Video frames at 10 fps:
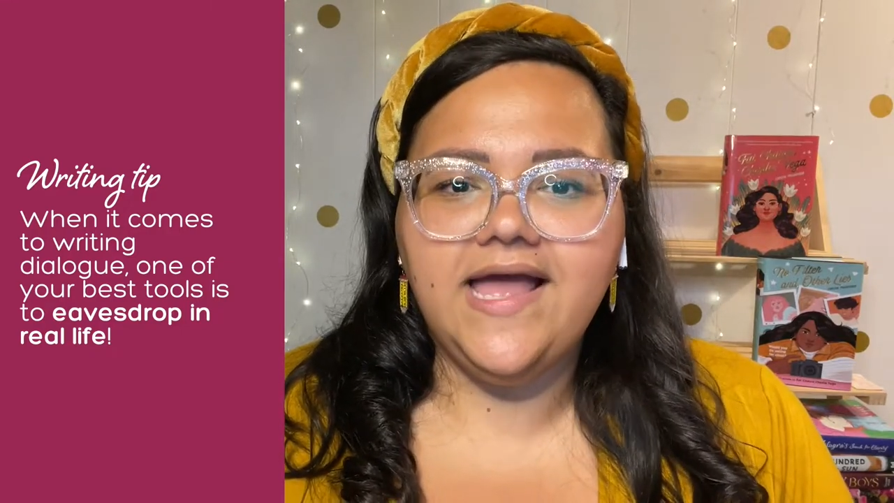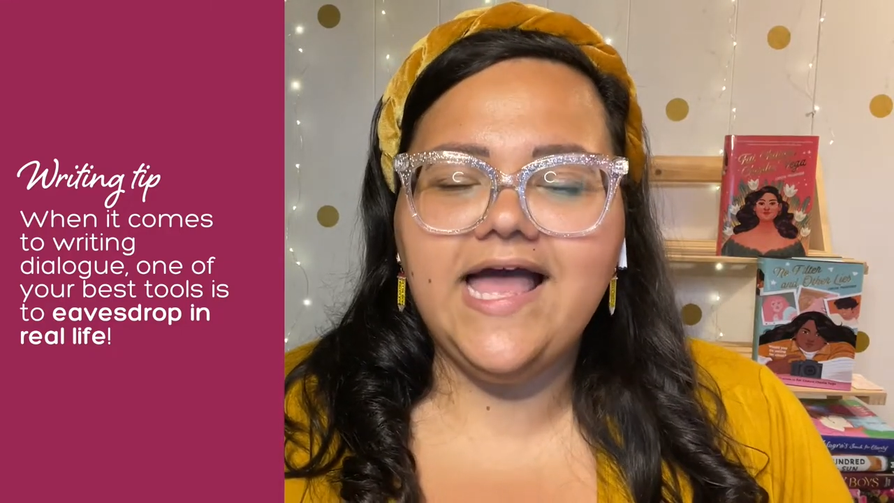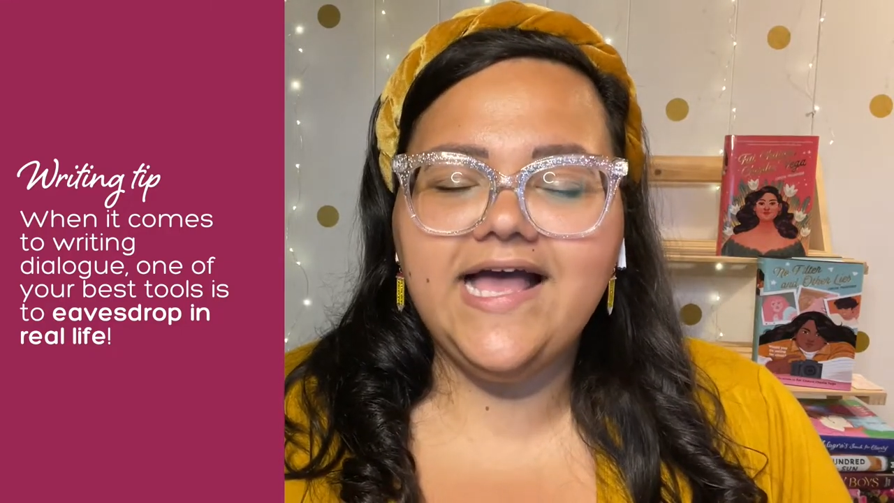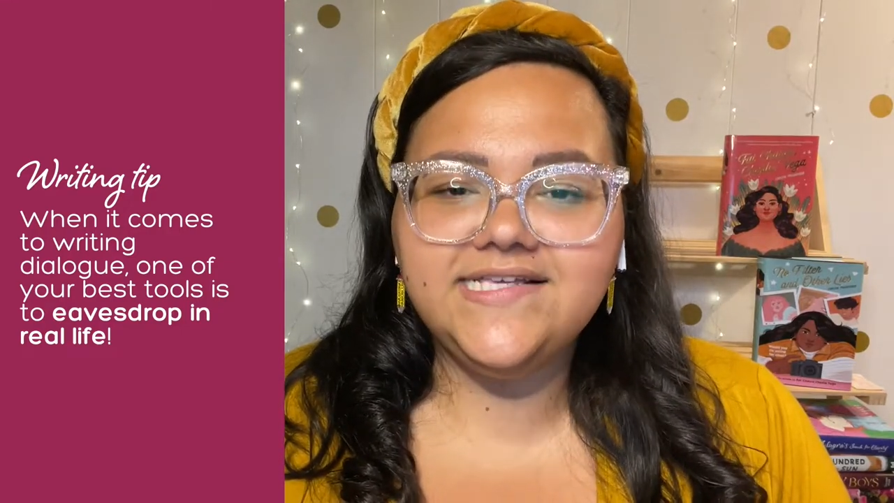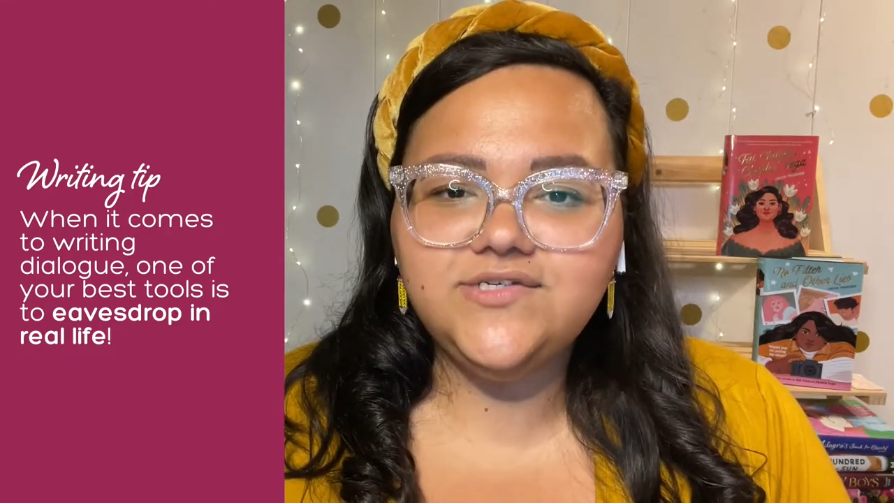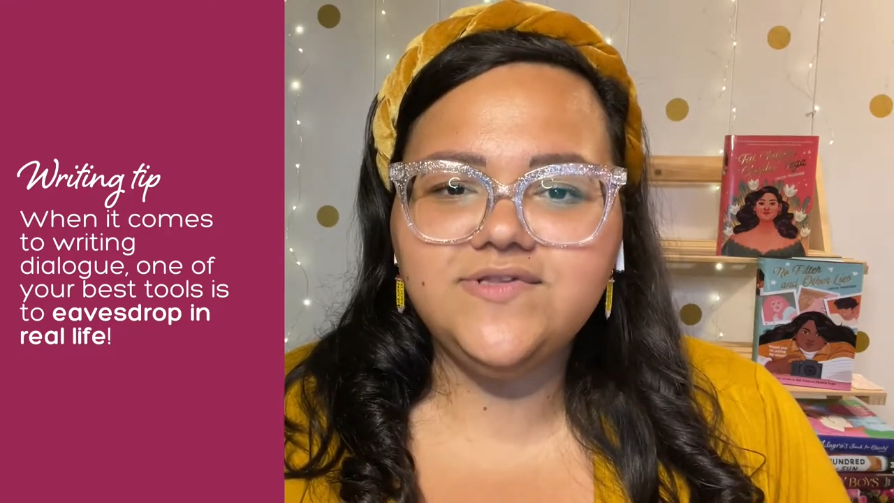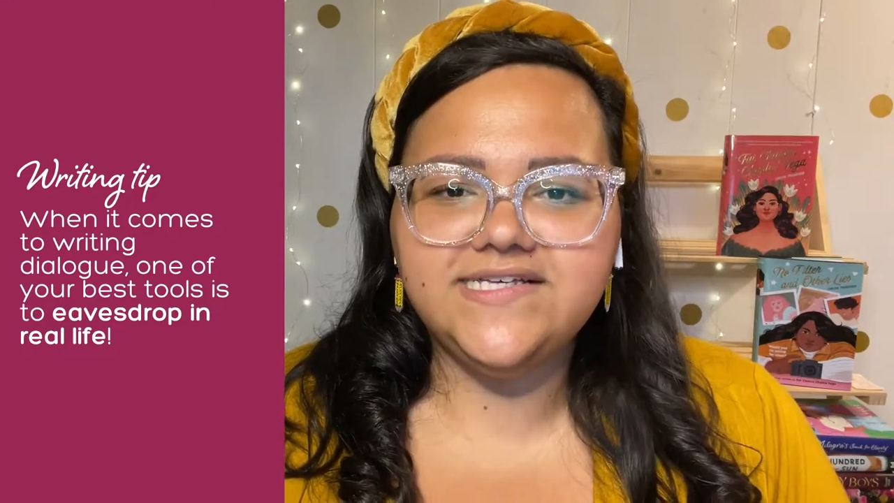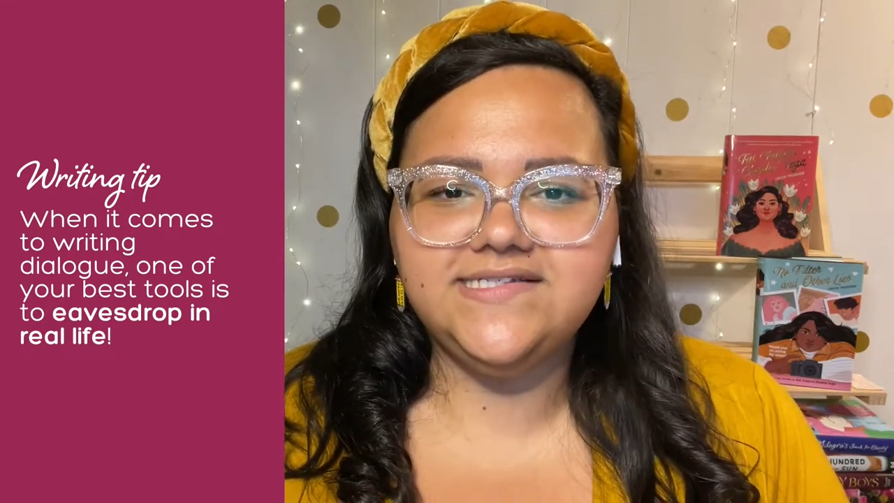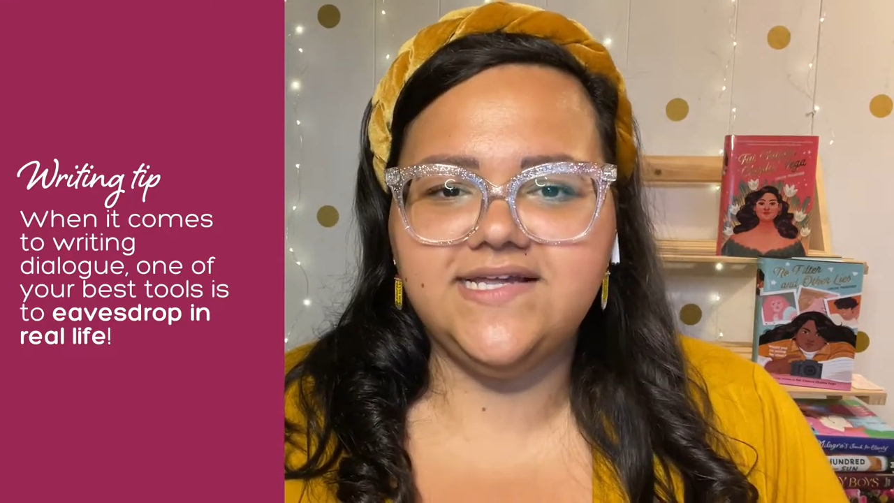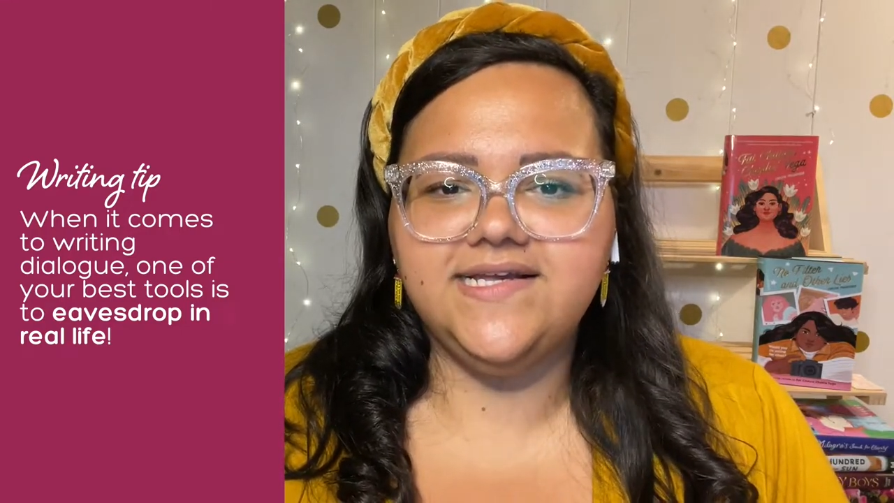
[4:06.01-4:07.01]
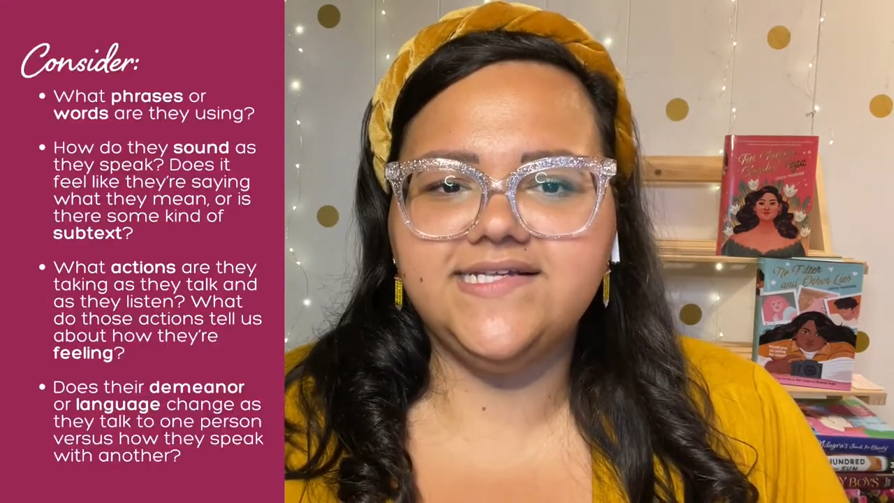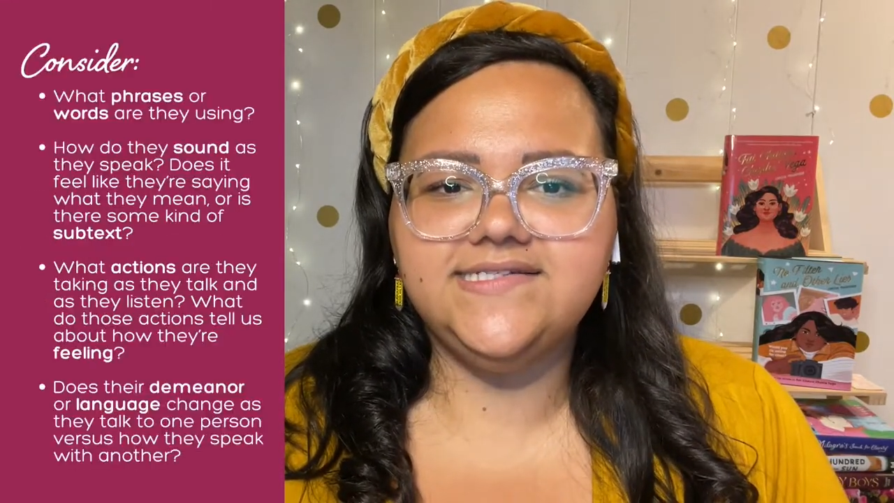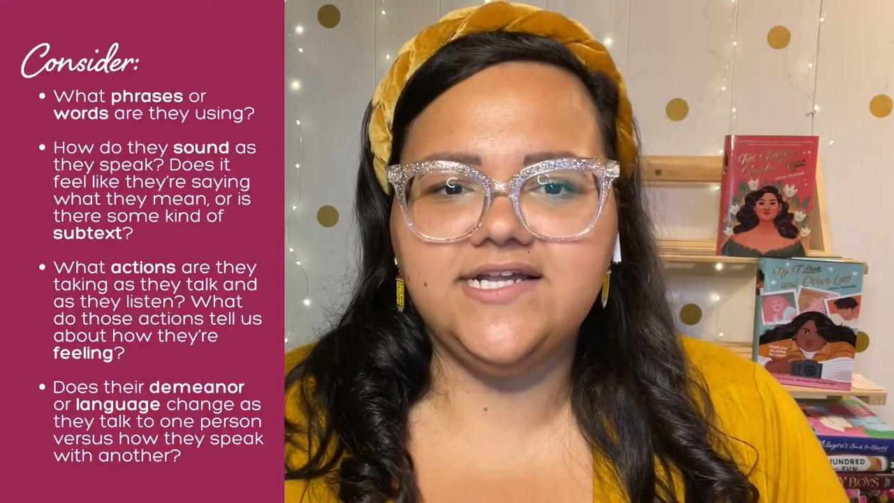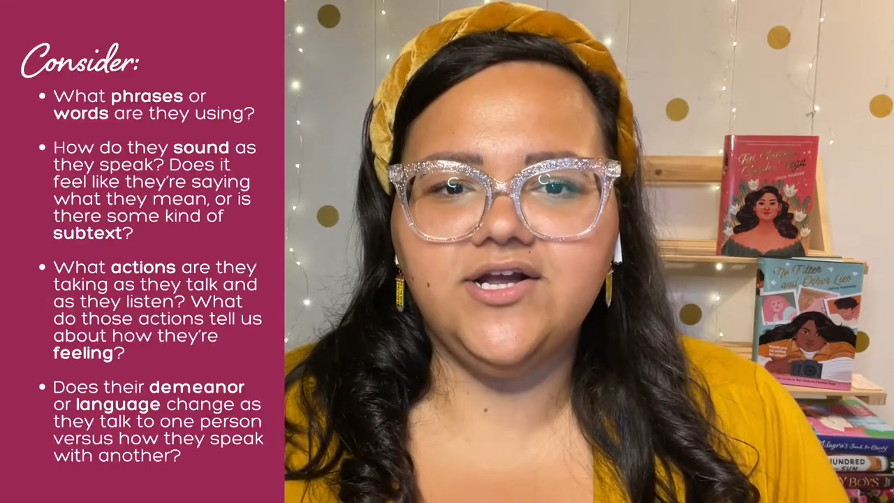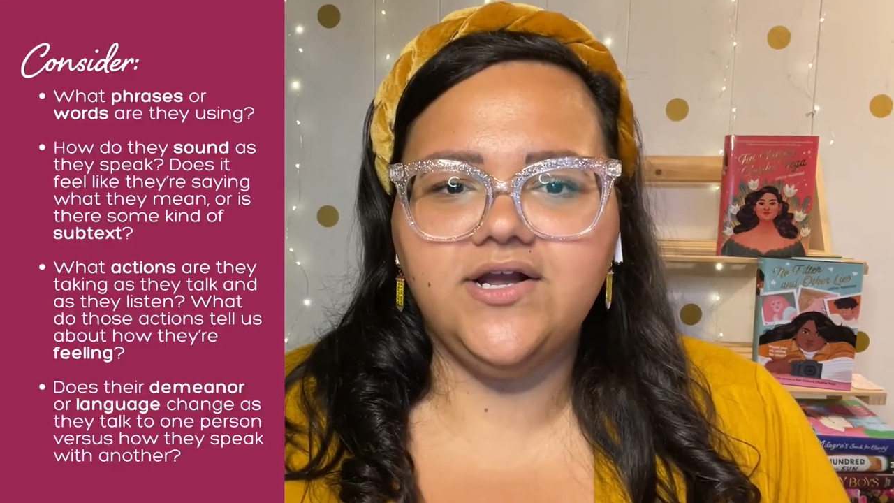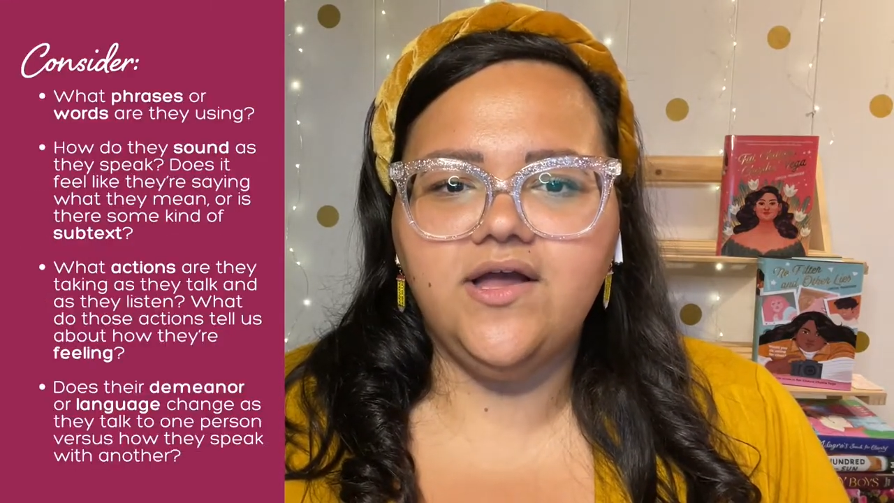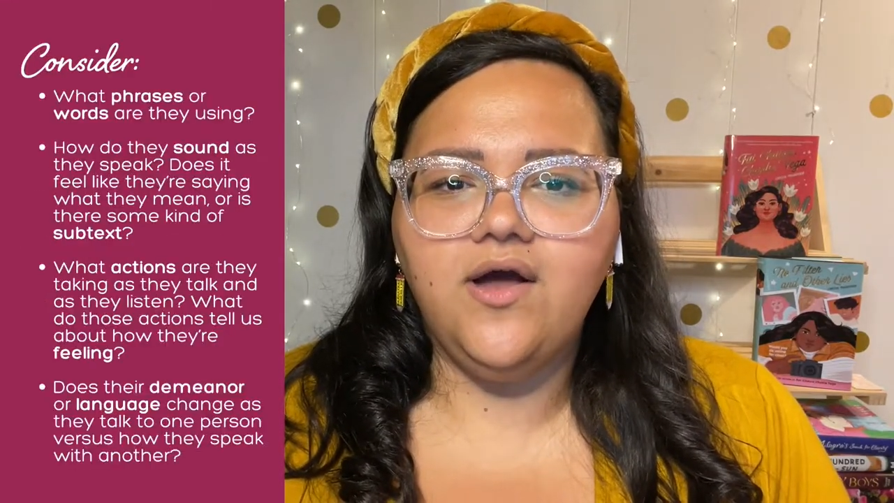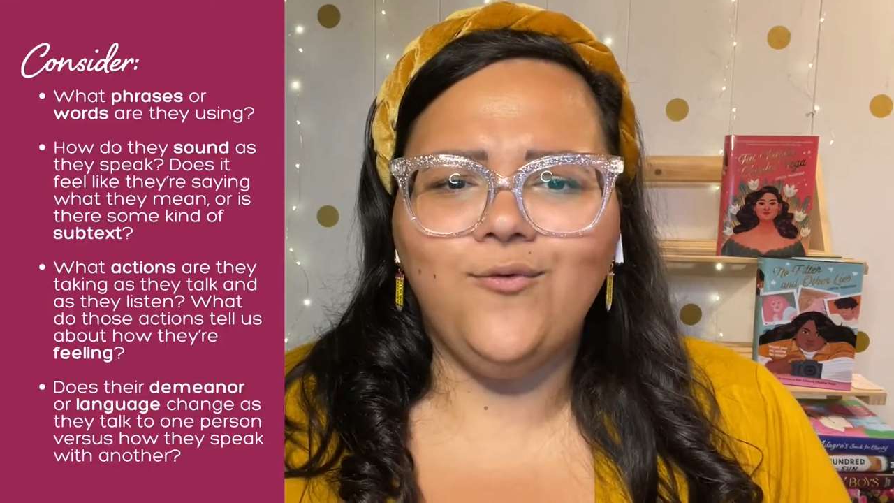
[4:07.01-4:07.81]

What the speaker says: As you listen, consider,